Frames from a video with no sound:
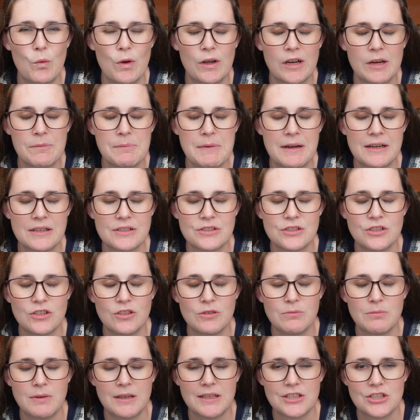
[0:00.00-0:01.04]
Welcome back to
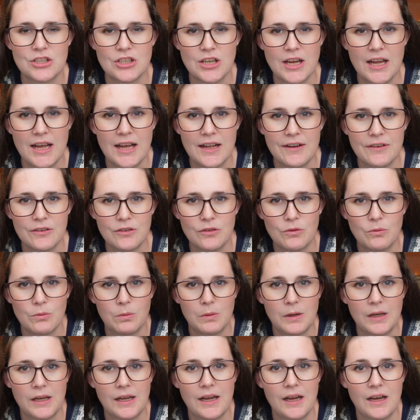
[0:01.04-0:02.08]
my channel
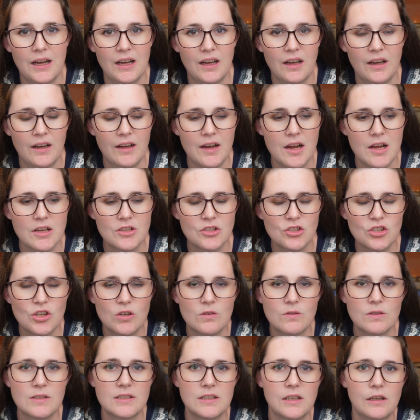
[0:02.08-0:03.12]
where I
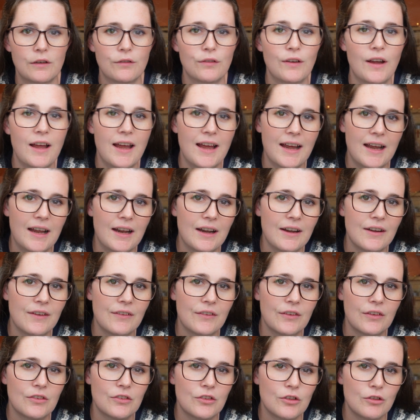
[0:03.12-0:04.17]
sew stuff and
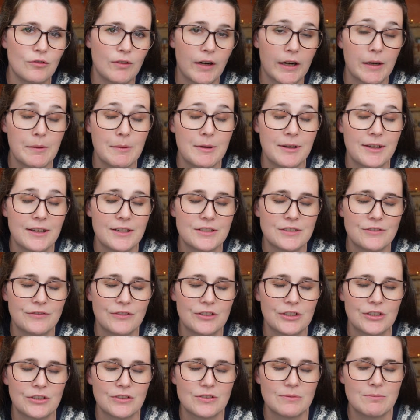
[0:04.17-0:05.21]
do recommendation
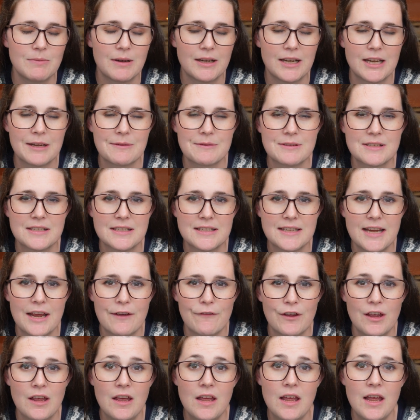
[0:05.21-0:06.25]
videos. My name's Steph,
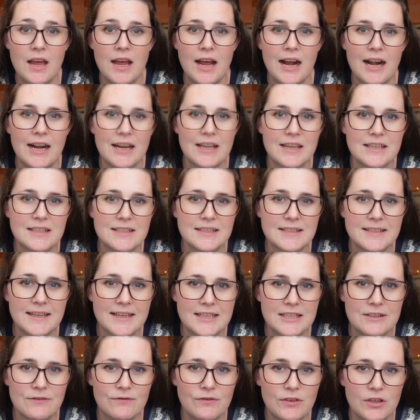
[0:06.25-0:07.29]
and in
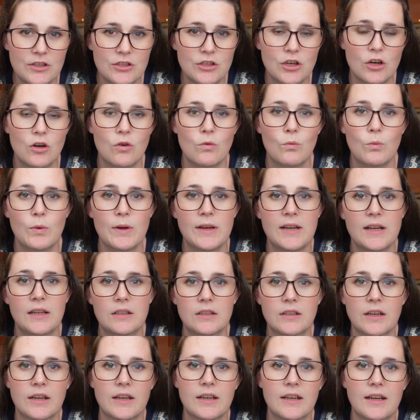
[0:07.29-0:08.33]
today's video we are
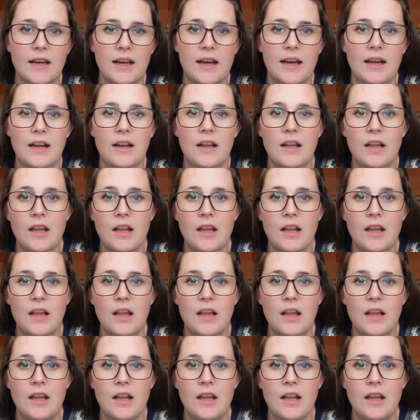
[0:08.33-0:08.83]
looking at